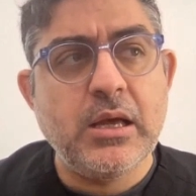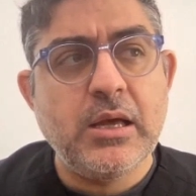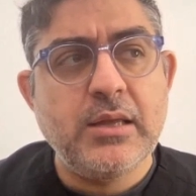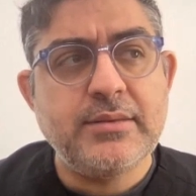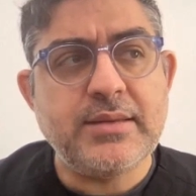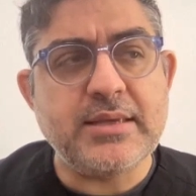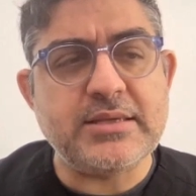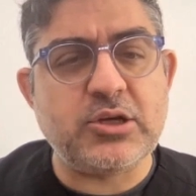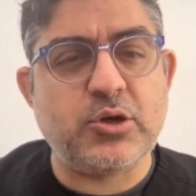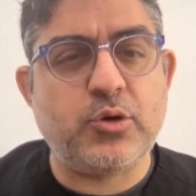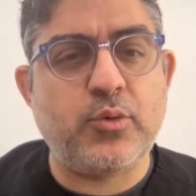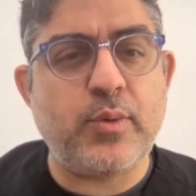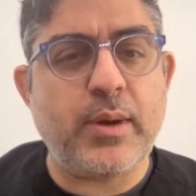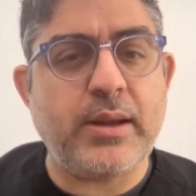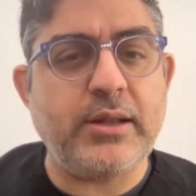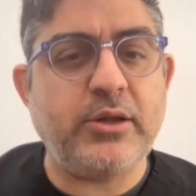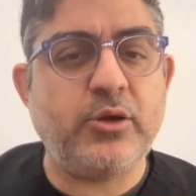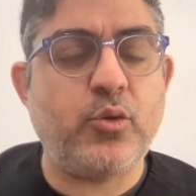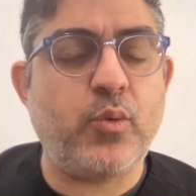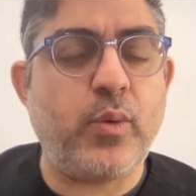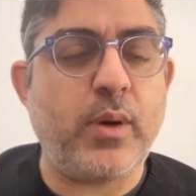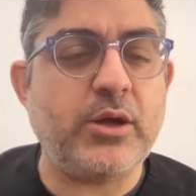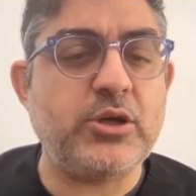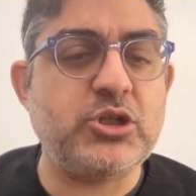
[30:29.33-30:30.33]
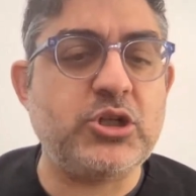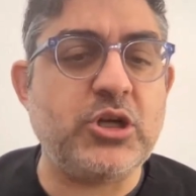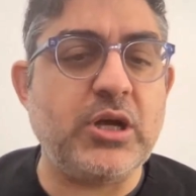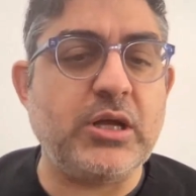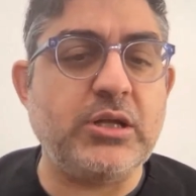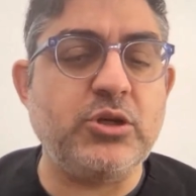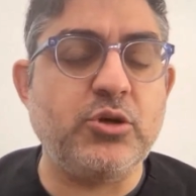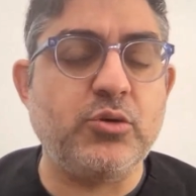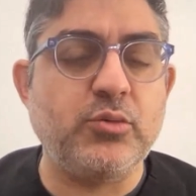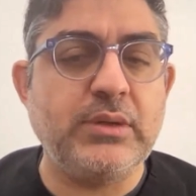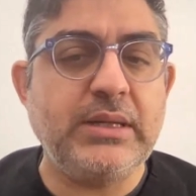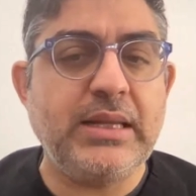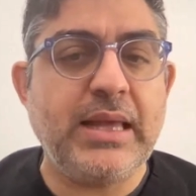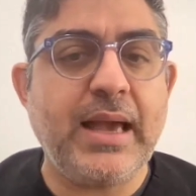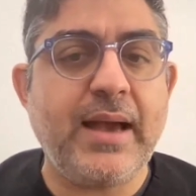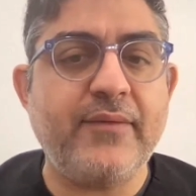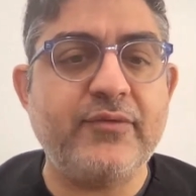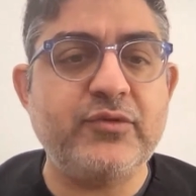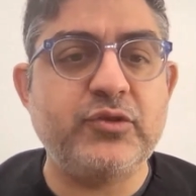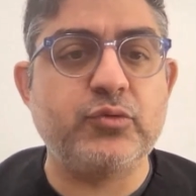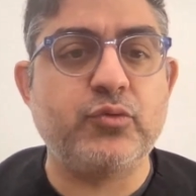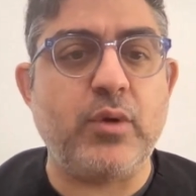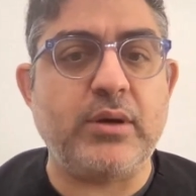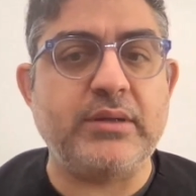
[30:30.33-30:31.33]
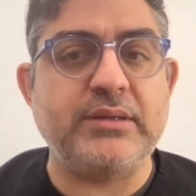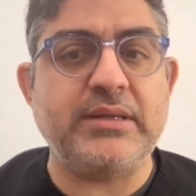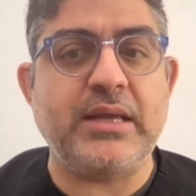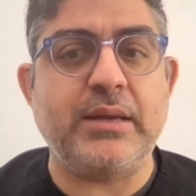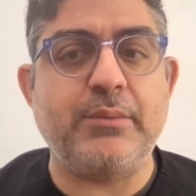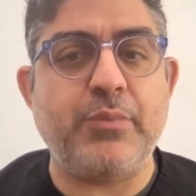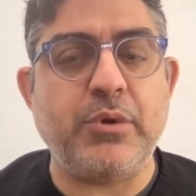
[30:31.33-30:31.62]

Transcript: That's a great question. You really have to run that